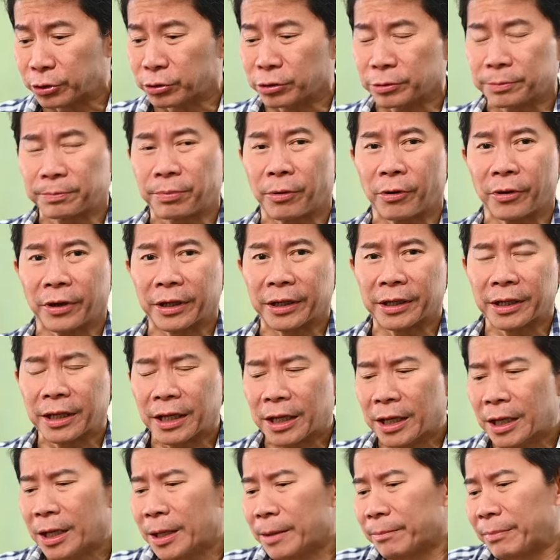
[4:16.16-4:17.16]
good point,
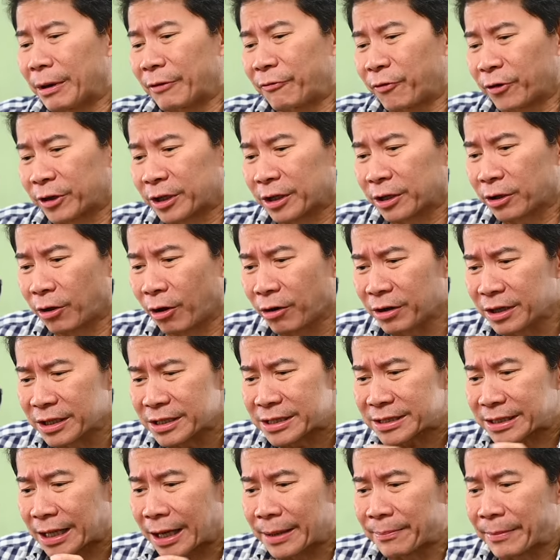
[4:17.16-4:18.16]
but for the
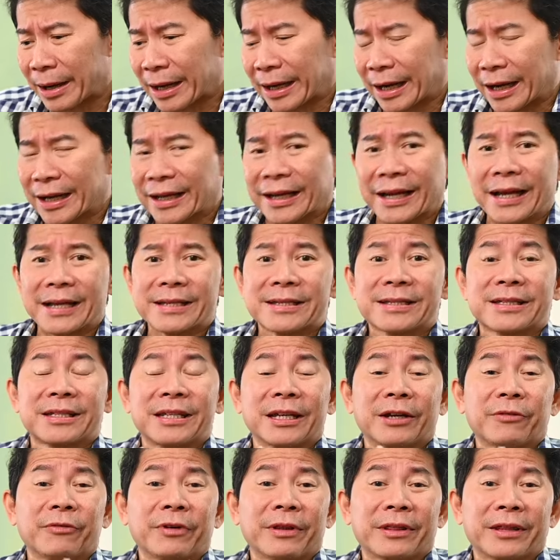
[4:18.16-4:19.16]
longest time, I kind of get
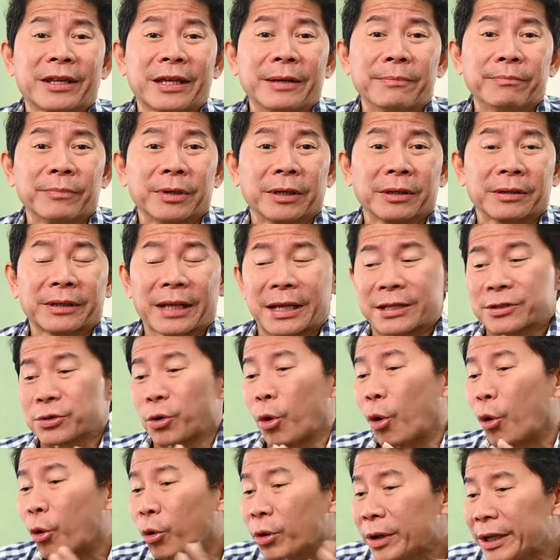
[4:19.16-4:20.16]
sick with gimbal that's
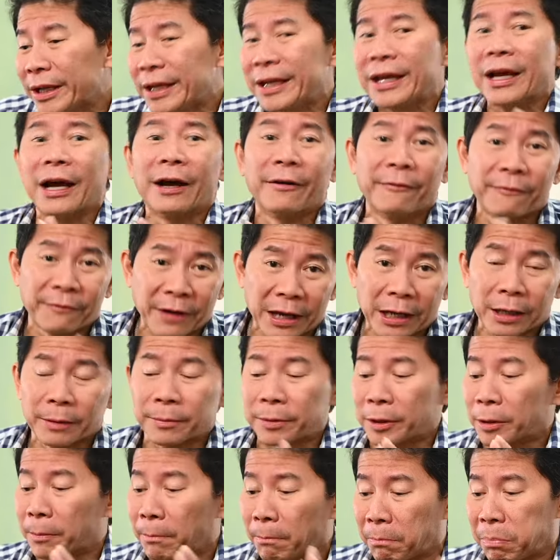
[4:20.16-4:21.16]
only
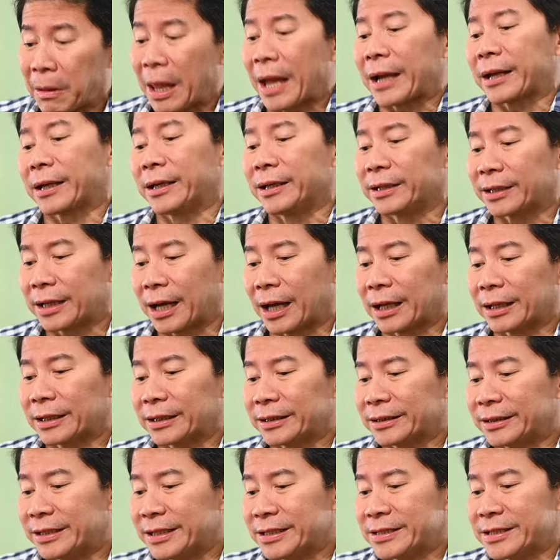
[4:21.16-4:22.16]
available black in
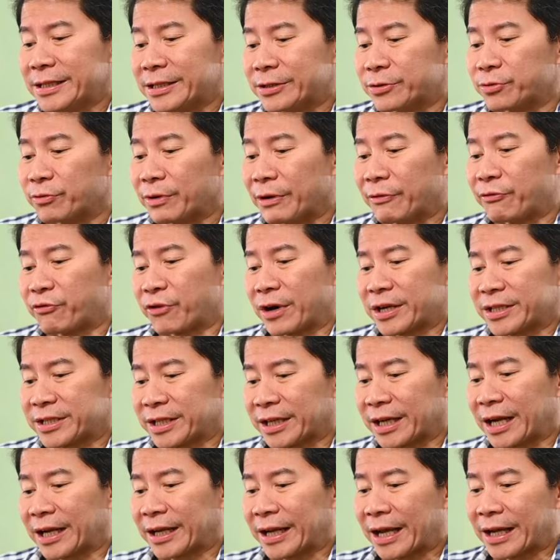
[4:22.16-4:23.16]
color. This is
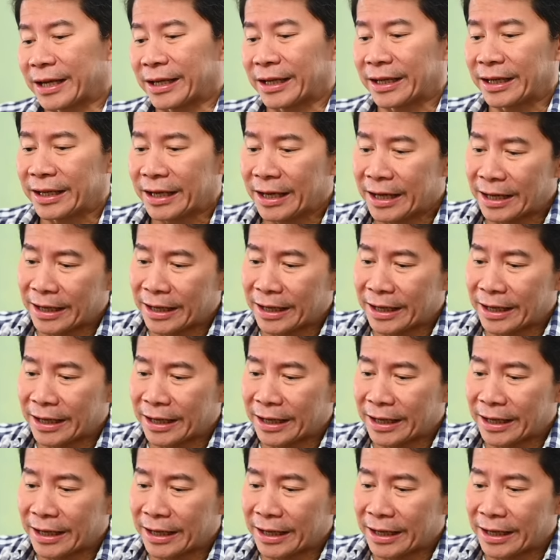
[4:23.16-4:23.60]
refreshing. I get a